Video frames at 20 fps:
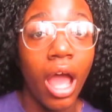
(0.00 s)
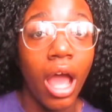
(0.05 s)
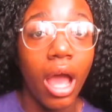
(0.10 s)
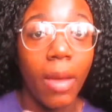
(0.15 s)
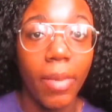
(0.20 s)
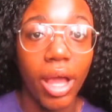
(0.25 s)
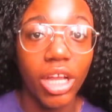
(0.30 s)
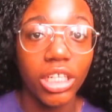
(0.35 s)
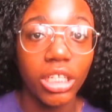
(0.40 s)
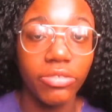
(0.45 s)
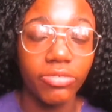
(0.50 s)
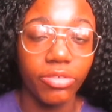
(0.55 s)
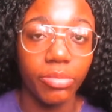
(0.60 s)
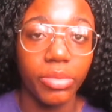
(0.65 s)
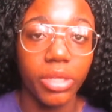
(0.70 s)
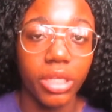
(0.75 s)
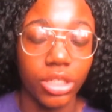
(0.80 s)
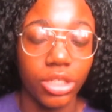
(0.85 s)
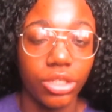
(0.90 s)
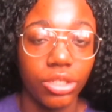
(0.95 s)
I'm actually
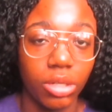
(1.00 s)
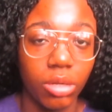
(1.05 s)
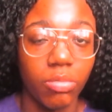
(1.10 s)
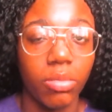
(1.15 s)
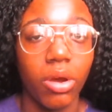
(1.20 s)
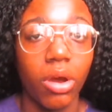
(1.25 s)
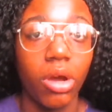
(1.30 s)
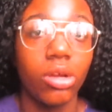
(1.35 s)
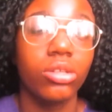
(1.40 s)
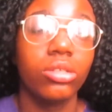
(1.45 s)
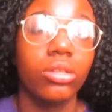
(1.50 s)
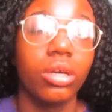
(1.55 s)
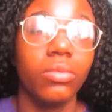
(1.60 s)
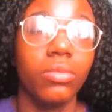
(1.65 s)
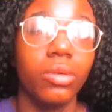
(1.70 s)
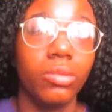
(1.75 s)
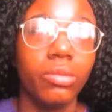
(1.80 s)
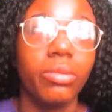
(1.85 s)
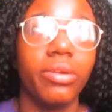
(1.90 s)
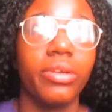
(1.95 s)
filming this in two parts, so I
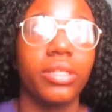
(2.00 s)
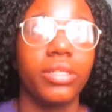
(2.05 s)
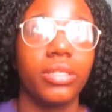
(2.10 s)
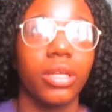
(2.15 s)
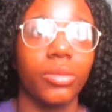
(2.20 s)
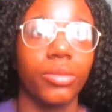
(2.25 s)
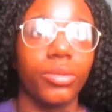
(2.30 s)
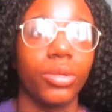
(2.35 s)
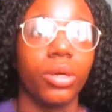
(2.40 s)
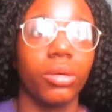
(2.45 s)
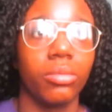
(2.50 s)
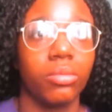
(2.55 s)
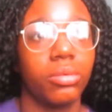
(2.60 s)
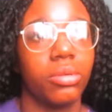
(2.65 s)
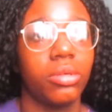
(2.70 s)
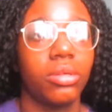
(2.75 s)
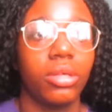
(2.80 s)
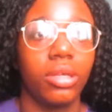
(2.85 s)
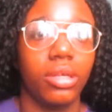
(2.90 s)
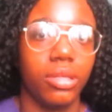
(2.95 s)
will be wearing the same top
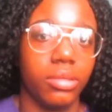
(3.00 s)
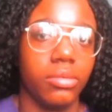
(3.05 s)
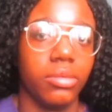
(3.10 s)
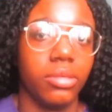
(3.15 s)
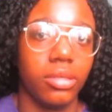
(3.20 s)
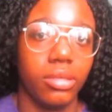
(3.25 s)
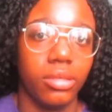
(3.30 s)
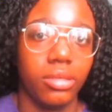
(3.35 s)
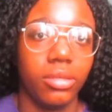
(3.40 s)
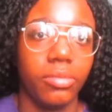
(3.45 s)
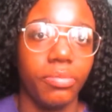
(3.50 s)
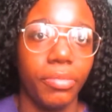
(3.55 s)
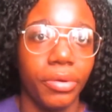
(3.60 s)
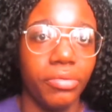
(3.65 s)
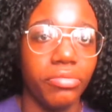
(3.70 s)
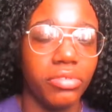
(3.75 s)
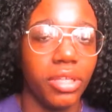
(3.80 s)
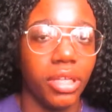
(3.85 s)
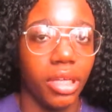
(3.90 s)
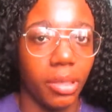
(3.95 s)
in
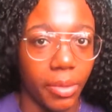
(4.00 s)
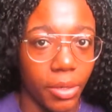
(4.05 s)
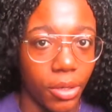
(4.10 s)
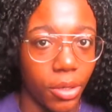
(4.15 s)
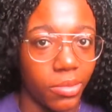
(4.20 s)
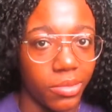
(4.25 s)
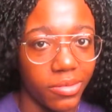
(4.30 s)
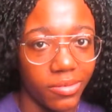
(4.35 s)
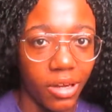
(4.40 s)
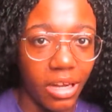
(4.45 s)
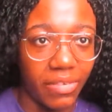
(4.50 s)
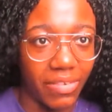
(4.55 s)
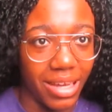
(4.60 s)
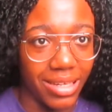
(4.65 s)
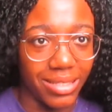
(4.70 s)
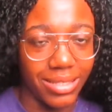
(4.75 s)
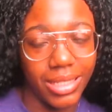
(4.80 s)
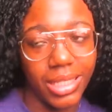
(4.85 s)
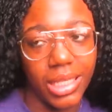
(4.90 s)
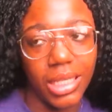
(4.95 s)
both sneaker pickups 5
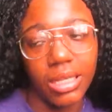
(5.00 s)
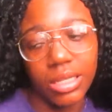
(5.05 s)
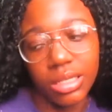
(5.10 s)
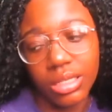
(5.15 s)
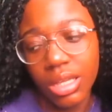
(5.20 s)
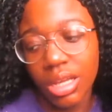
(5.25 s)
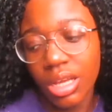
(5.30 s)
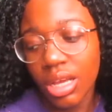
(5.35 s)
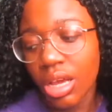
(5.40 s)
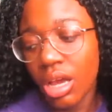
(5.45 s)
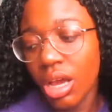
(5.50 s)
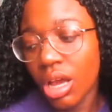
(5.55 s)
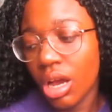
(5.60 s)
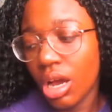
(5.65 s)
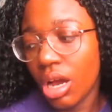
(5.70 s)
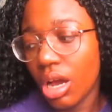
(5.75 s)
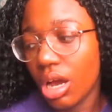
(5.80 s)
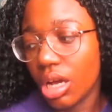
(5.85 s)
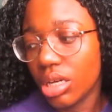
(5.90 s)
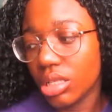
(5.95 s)
and 6.
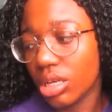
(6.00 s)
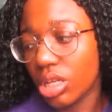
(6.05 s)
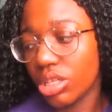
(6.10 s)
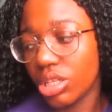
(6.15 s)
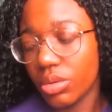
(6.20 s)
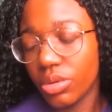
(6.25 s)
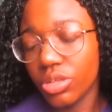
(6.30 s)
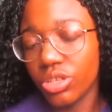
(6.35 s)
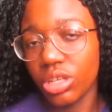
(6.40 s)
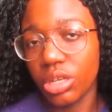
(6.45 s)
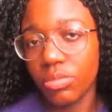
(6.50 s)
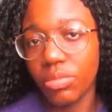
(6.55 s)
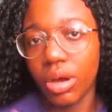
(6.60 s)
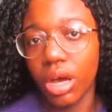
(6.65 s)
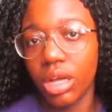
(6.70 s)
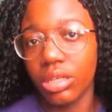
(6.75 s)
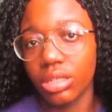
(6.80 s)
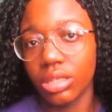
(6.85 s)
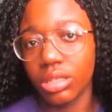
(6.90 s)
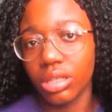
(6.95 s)
I decided to do it in two
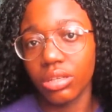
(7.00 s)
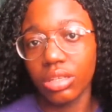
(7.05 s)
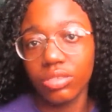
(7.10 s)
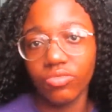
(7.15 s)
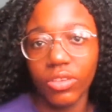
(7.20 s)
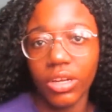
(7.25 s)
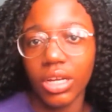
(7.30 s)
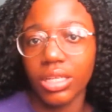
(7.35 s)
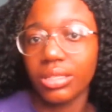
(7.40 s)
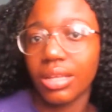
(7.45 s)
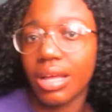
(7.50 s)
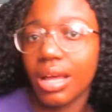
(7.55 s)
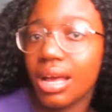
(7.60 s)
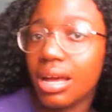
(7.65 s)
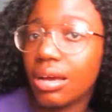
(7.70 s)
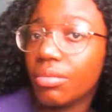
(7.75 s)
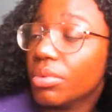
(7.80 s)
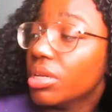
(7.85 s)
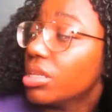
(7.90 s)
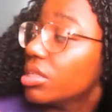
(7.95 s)
parts because I just realised
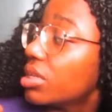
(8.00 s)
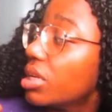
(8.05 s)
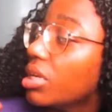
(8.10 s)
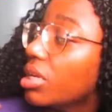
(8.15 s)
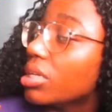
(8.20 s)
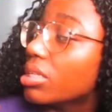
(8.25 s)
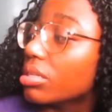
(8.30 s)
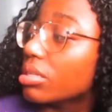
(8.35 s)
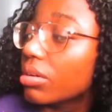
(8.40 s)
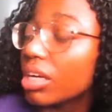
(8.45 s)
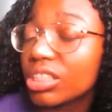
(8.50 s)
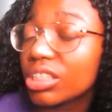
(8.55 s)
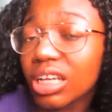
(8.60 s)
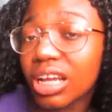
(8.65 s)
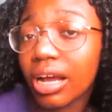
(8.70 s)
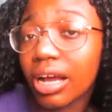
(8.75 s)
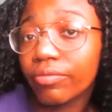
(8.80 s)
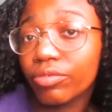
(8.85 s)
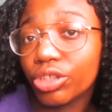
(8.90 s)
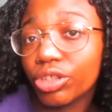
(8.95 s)
how many sneakers I'll actually
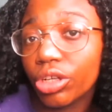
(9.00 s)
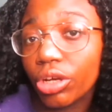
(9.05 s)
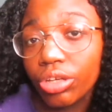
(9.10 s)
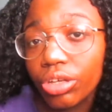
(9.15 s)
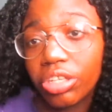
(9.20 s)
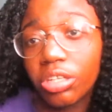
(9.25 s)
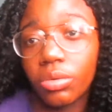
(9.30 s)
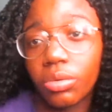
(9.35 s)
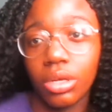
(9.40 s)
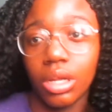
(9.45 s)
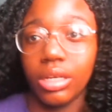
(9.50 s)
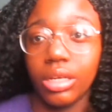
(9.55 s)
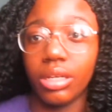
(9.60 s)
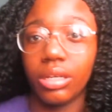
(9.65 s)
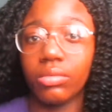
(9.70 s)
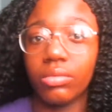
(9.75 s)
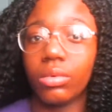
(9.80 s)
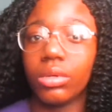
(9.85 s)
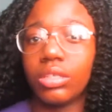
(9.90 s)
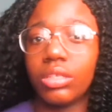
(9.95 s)
have to show you, and I
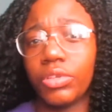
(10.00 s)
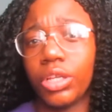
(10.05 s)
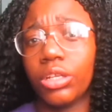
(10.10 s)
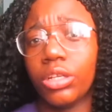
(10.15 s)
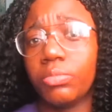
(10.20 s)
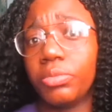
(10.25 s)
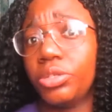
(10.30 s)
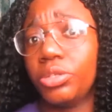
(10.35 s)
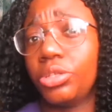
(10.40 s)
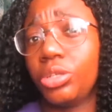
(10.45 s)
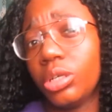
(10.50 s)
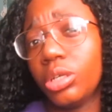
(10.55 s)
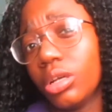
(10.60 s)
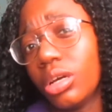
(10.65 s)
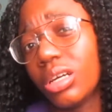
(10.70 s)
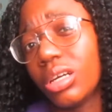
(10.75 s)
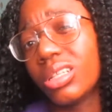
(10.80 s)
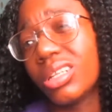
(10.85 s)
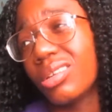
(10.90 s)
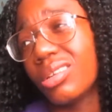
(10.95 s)
didn't want this video to be too
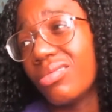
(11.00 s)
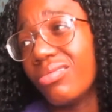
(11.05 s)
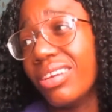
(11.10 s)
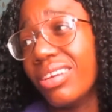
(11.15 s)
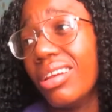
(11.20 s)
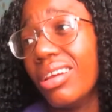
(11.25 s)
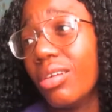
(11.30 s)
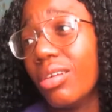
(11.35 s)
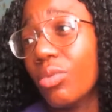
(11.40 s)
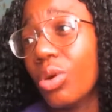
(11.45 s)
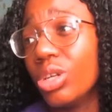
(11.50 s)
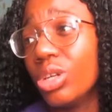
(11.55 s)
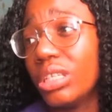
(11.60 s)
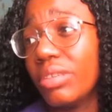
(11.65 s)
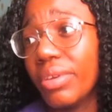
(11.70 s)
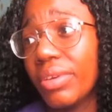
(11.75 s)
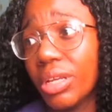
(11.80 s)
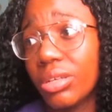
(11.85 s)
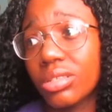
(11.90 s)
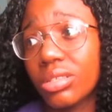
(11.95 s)
long because I don't really like
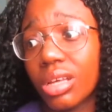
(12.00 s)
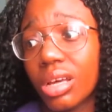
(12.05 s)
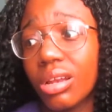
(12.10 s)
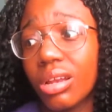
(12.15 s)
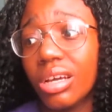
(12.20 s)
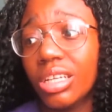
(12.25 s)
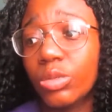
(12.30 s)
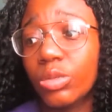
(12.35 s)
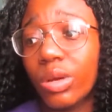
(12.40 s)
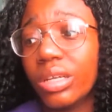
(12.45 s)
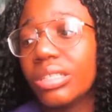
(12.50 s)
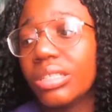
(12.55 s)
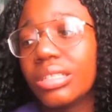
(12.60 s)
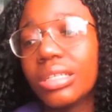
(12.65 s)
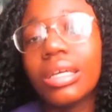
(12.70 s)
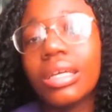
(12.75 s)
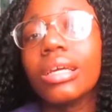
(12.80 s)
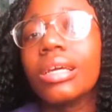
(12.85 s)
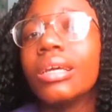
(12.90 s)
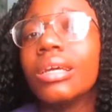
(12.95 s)
watching videos that are like
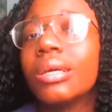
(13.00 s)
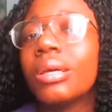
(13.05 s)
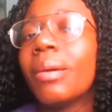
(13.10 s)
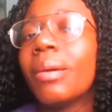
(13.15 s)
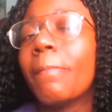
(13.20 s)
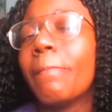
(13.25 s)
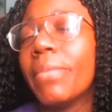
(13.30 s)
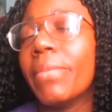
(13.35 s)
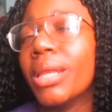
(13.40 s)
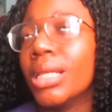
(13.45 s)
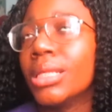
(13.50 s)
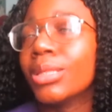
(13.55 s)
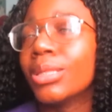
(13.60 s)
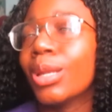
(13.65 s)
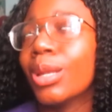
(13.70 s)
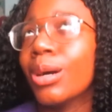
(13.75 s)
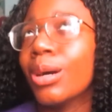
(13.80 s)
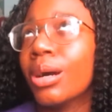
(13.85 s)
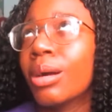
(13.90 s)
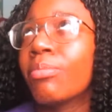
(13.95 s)
20 minutes
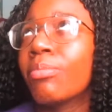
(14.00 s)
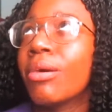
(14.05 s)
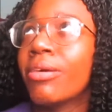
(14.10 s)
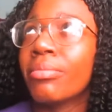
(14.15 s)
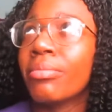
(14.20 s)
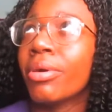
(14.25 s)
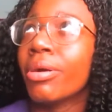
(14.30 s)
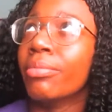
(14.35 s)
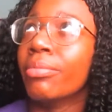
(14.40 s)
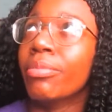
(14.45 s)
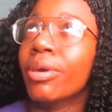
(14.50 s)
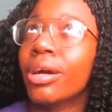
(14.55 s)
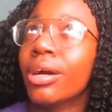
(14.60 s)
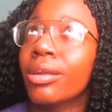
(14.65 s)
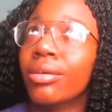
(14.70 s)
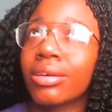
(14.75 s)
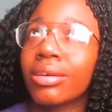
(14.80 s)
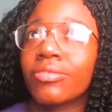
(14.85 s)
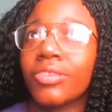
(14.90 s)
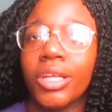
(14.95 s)
long. Bear in mind my
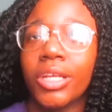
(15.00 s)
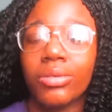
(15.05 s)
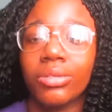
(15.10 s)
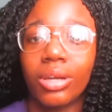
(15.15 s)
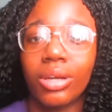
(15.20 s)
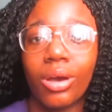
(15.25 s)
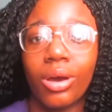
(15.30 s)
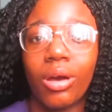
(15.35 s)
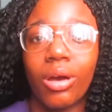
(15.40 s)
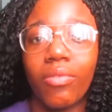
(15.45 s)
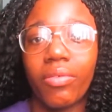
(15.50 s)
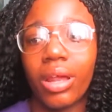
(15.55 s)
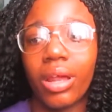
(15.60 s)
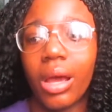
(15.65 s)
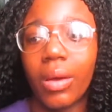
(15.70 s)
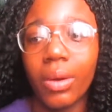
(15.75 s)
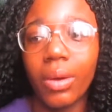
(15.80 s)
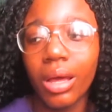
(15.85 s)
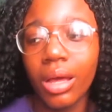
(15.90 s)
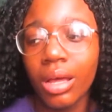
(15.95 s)
longest video is like half an
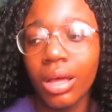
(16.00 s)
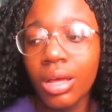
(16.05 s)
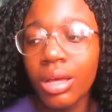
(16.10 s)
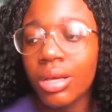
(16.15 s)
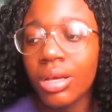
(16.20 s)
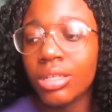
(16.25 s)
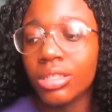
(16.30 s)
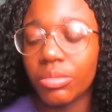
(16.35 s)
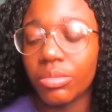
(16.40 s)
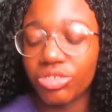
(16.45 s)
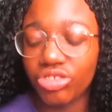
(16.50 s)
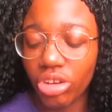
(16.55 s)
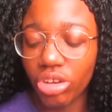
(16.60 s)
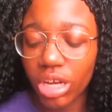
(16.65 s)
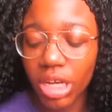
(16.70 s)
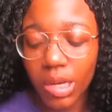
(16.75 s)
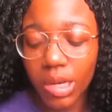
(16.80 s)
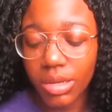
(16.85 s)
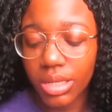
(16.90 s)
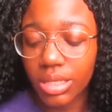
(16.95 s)
hour, so I'm going to try
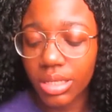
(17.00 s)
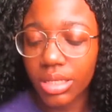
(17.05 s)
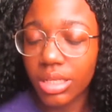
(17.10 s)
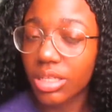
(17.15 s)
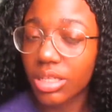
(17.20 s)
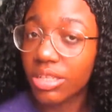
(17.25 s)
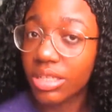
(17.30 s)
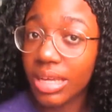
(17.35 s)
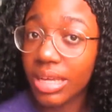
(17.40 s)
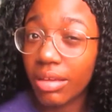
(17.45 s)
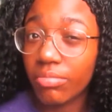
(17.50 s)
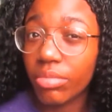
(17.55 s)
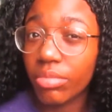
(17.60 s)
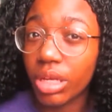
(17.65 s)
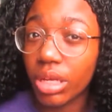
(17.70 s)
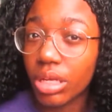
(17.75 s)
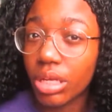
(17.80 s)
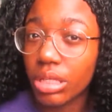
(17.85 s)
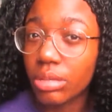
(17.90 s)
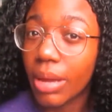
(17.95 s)
and keep this to 10
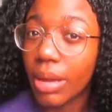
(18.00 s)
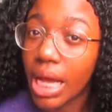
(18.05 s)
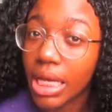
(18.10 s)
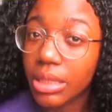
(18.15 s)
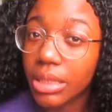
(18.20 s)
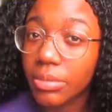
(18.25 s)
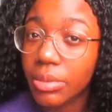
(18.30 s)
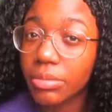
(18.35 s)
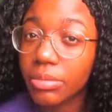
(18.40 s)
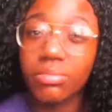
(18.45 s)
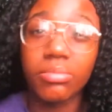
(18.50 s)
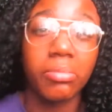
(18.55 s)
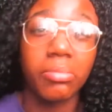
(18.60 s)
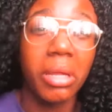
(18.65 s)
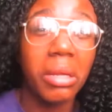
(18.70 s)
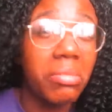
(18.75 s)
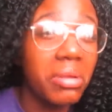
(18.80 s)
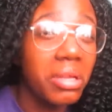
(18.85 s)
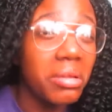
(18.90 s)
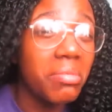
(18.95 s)
minutes maximum,
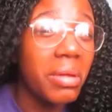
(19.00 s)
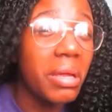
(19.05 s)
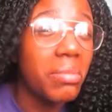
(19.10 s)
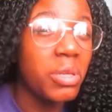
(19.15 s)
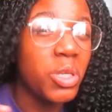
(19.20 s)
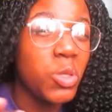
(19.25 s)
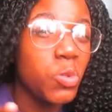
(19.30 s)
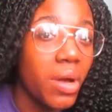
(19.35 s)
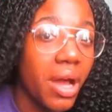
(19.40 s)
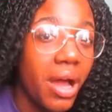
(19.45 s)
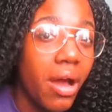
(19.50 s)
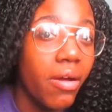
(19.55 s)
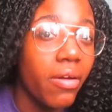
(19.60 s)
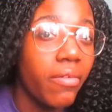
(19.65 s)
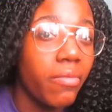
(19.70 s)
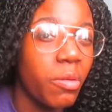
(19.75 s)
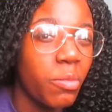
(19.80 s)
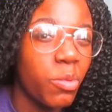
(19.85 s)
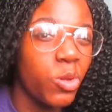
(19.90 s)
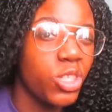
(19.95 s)
maybe
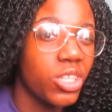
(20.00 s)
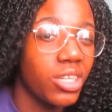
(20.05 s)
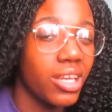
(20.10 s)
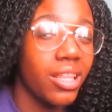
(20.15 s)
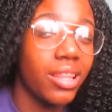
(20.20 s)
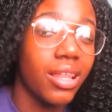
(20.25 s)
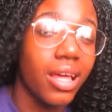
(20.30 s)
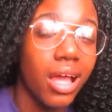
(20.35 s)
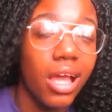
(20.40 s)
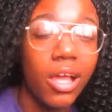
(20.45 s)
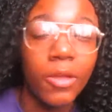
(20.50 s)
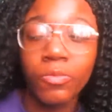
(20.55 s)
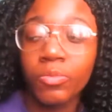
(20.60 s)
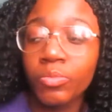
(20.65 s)
12, we're pushing it there.